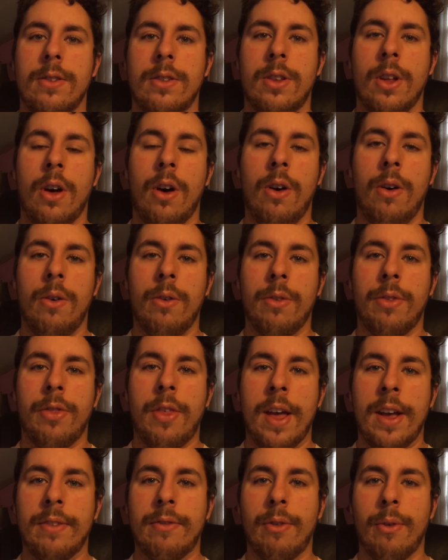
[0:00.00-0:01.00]
So
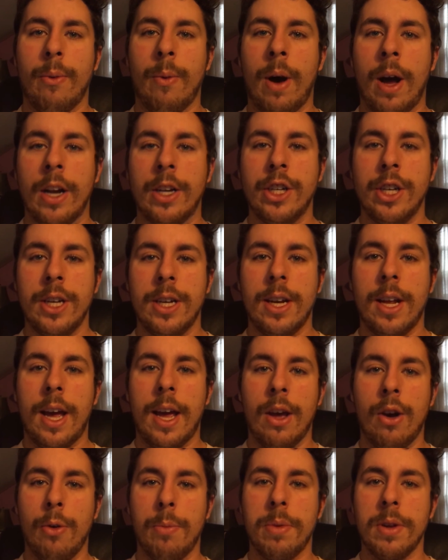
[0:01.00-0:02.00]
thanks for watching.
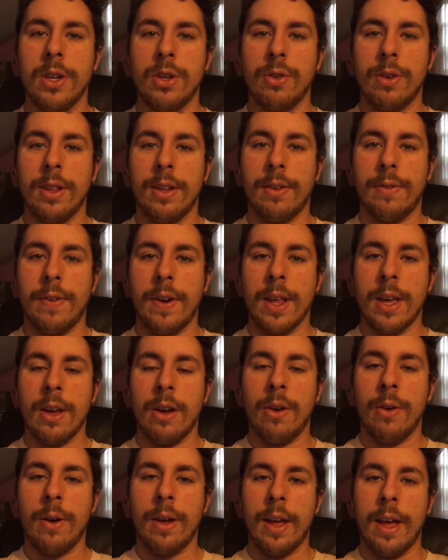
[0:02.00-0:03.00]
I hope you enjoyed this
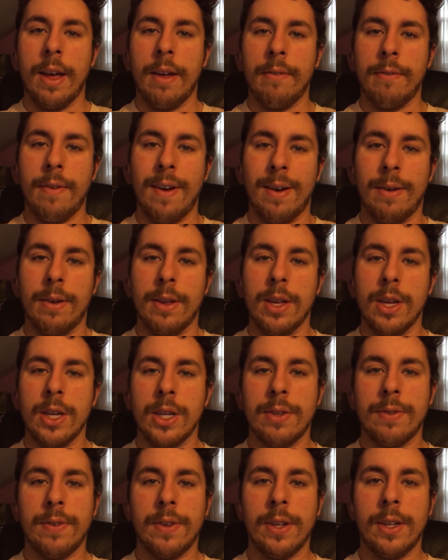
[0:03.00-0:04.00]
video and found it
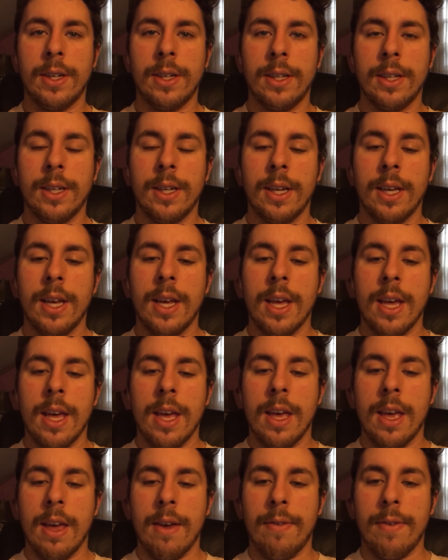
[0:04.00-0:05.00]
useful.
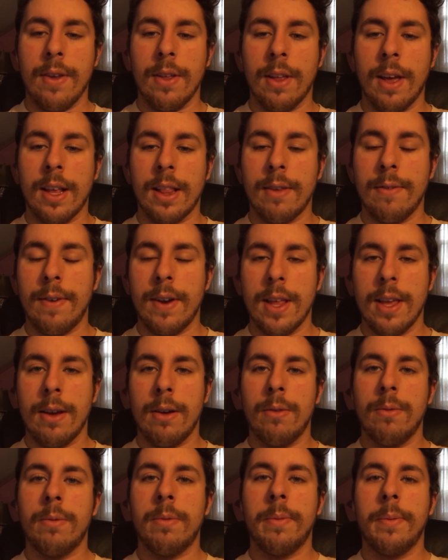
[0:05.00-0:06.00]
If you liked the
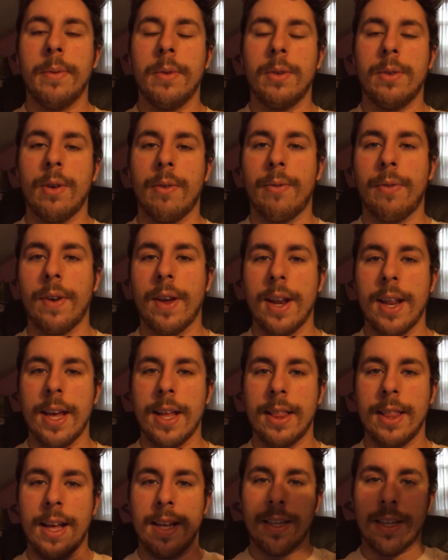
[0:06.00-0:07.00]
video, don't forget to
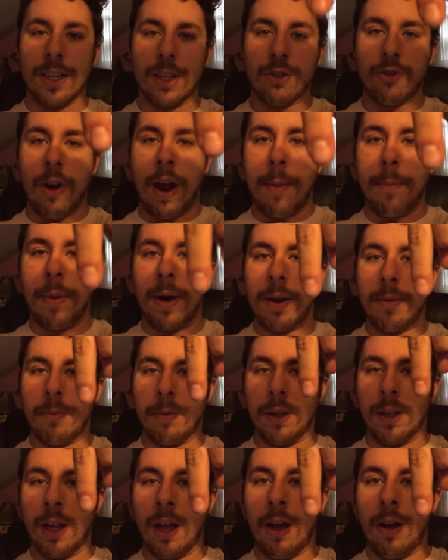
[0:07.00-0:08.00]
hit that subscribe button
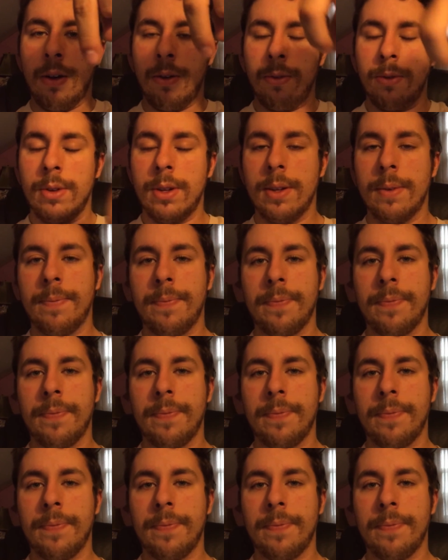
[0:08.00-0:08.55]
below.